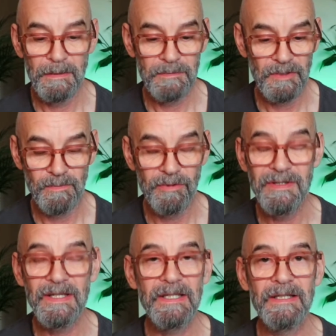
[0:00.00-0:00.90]
just
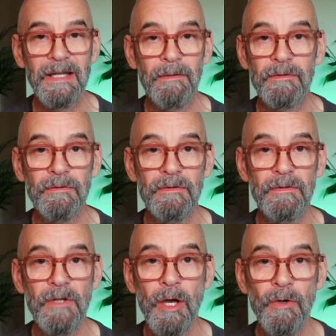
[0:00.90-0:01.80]
breathing in and out through the
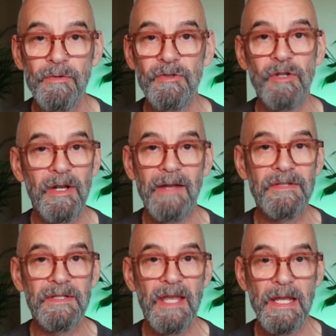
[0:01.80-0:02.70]
nose. You don't have
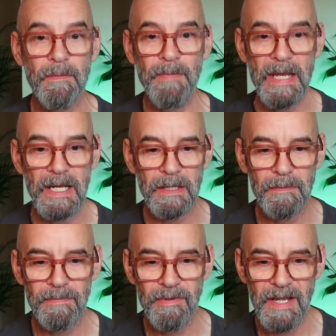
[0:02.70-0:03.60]
to take big
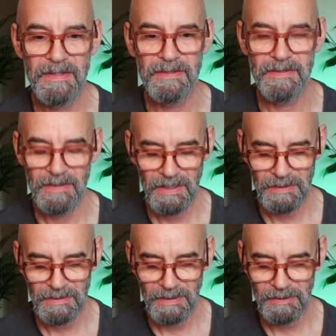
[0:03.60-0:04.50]
breaths
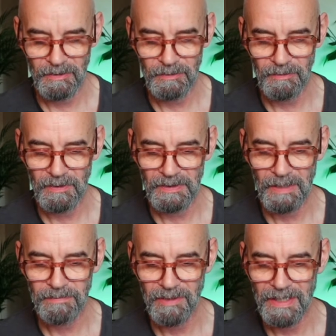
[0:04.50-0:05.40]
as you're doing
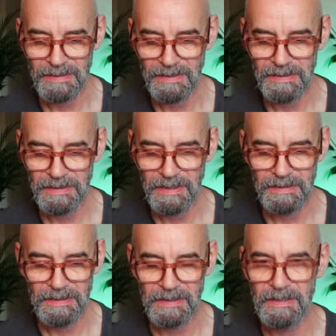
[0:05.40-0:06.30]
that practice. Yeah,
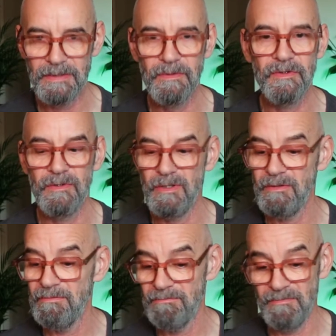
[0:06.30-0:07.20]
it's a nice one to
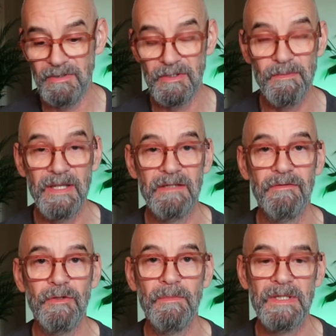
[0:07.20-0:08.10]
do. Just spend a
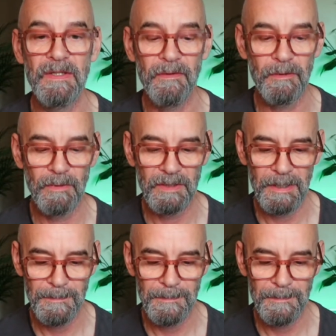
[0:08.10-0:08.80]
few minutes doing